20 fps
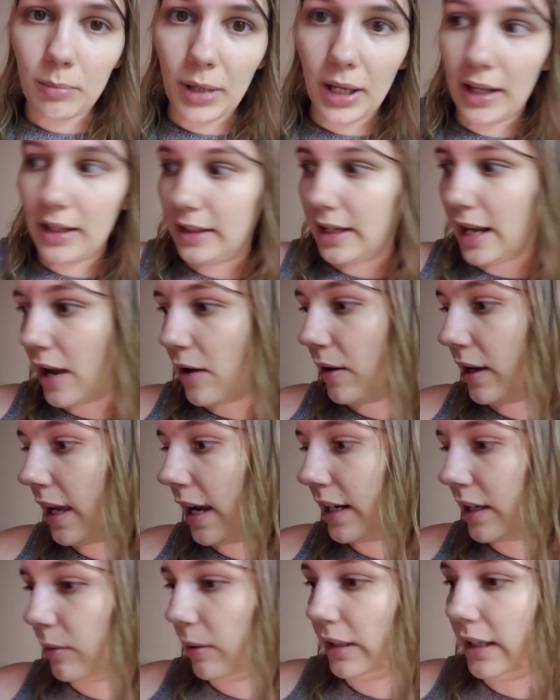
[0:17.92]
but now I
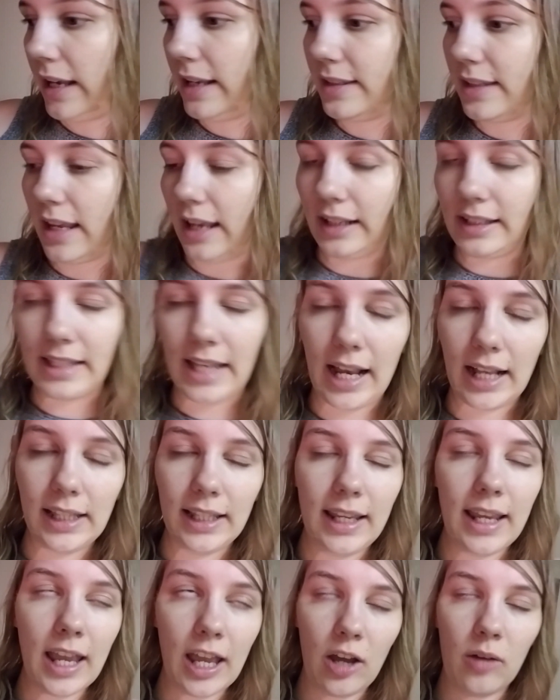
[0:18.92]
kind of realize
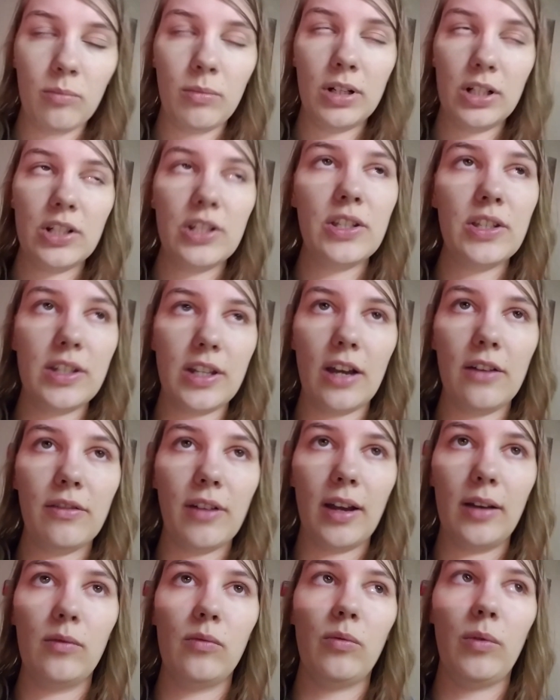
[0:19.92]
exactly how much stuff
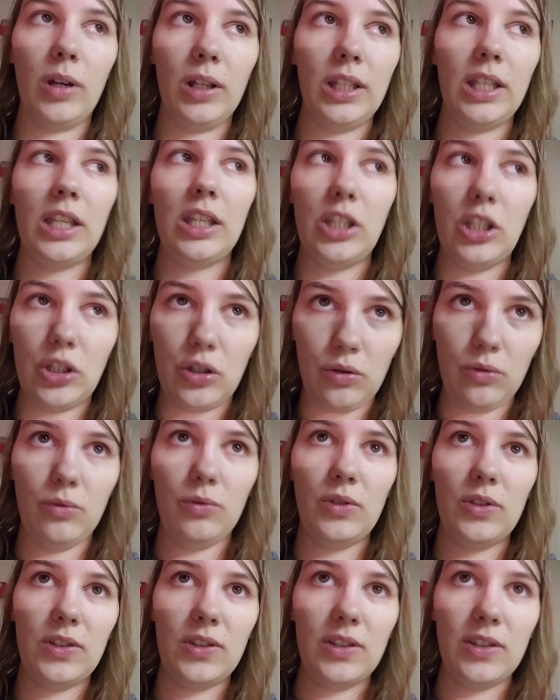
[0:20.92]
I really
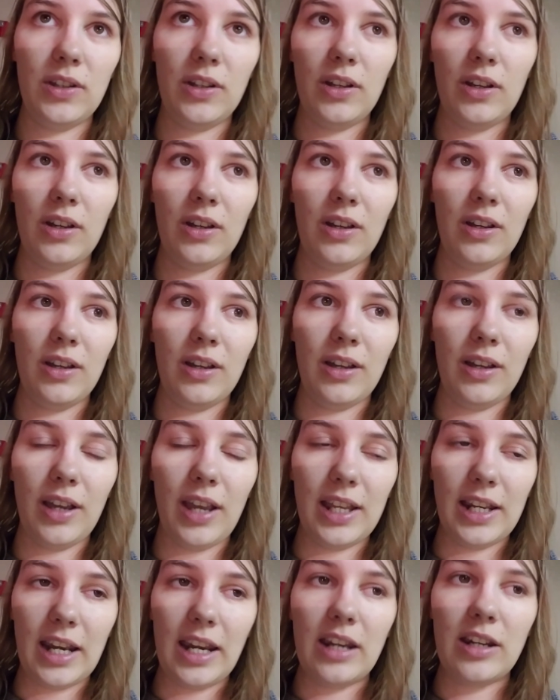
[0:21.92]
use
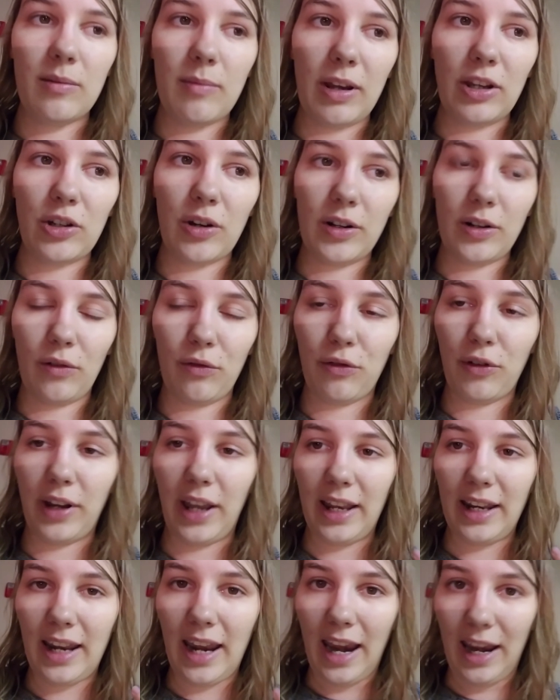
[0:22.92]
and I need to make sure I don't
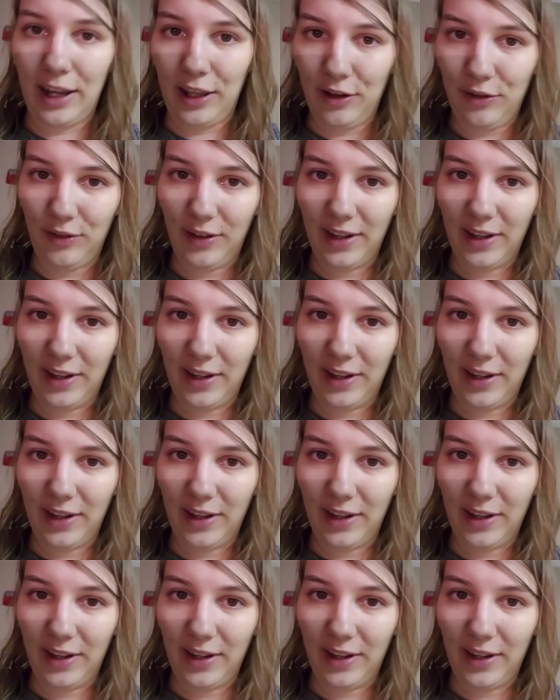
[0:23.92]
forget any of